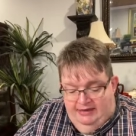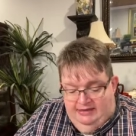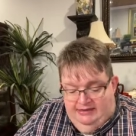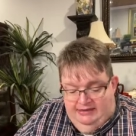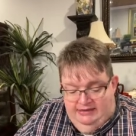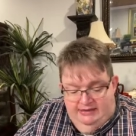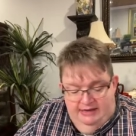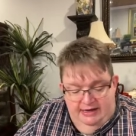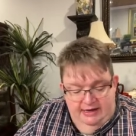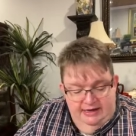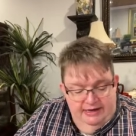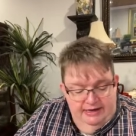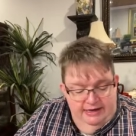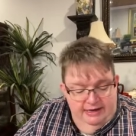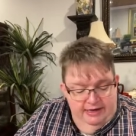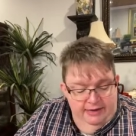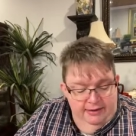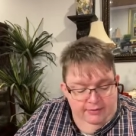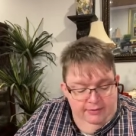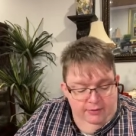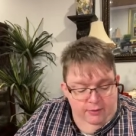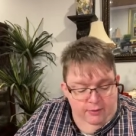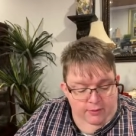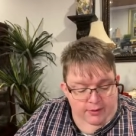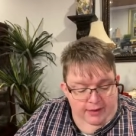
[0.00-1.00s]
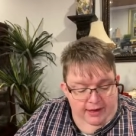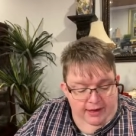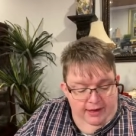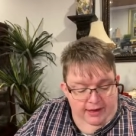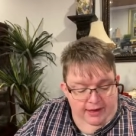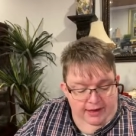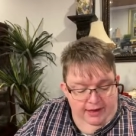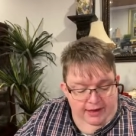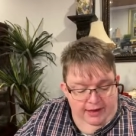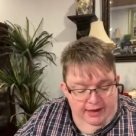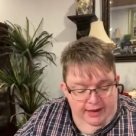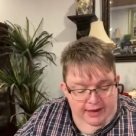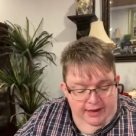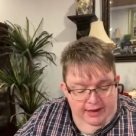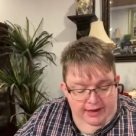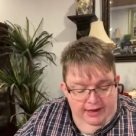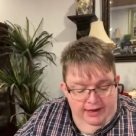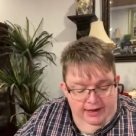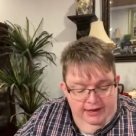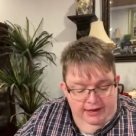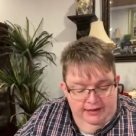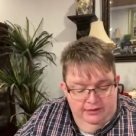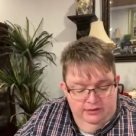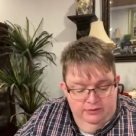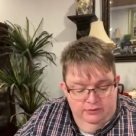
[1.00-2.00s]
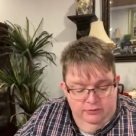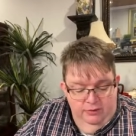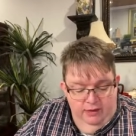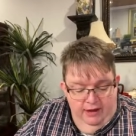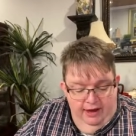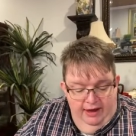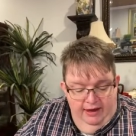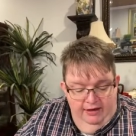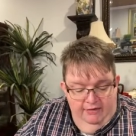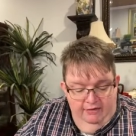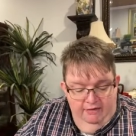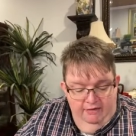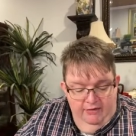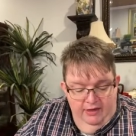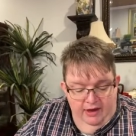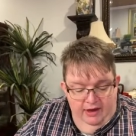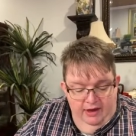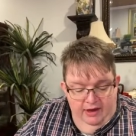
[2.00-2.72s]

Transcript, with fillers: sent him away, and his wife,